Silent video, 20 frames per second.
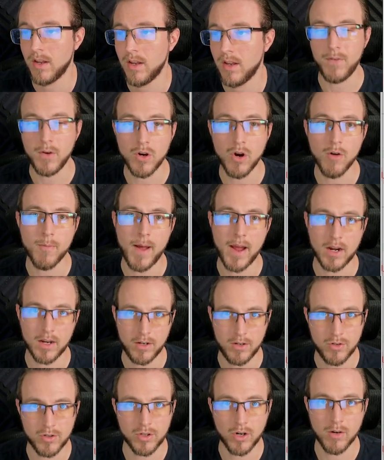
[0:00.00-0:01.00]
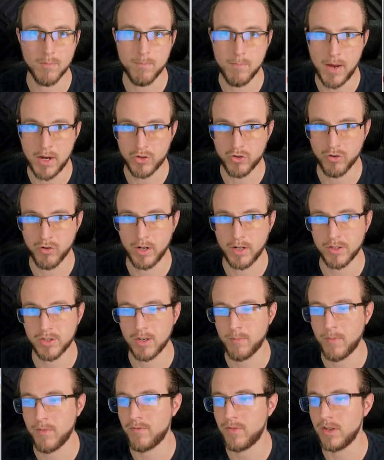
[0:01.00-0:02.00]
If you go back and you start measuring
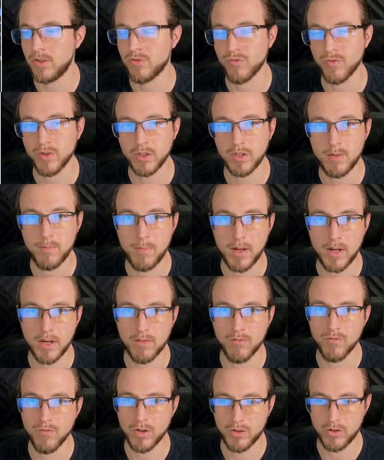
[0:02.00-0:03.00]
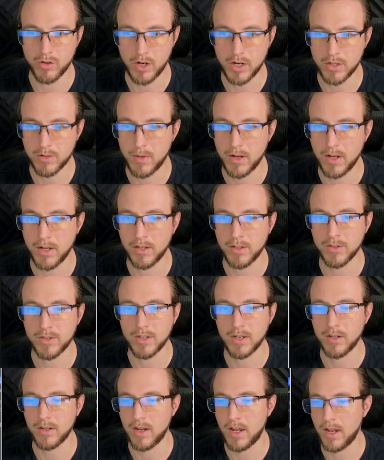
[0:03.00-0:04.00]
some of these really big
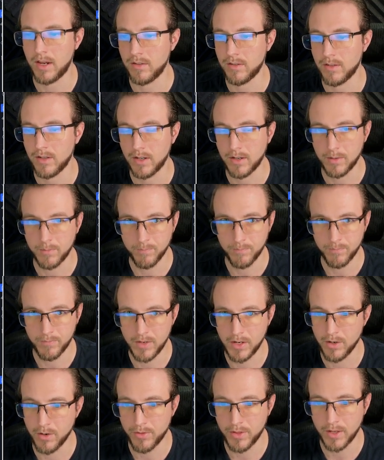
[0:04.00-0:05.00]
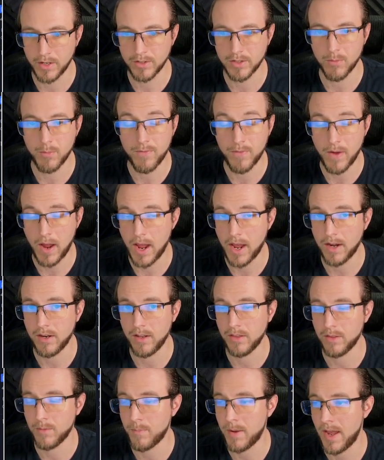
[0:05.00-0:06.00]
retracements and you know, things that we've
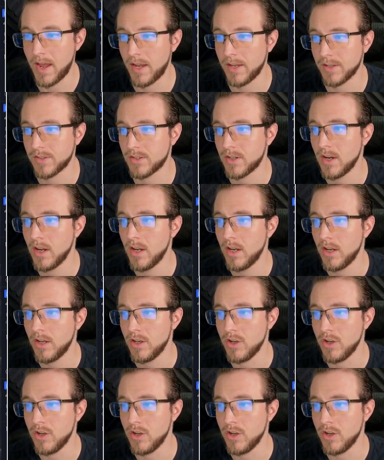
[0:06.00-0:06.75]
had in the past,